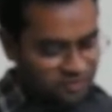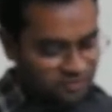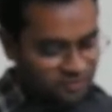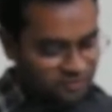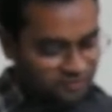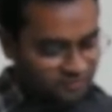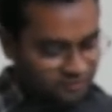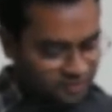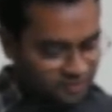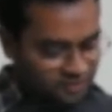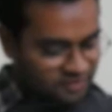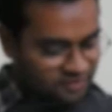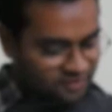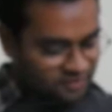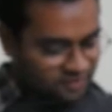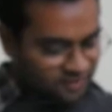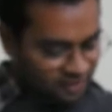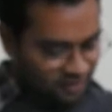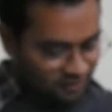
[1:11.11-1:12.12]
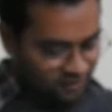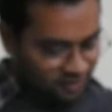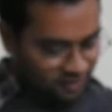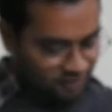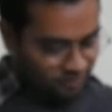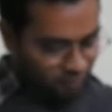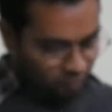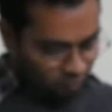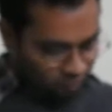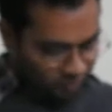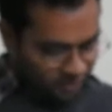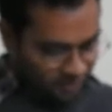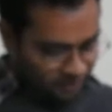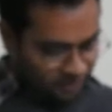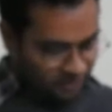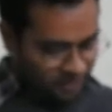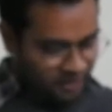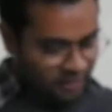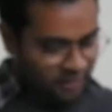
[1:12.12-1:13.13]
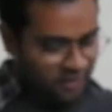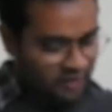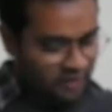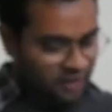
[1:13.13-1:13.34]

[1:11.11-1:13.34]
so it's worth delving more deeply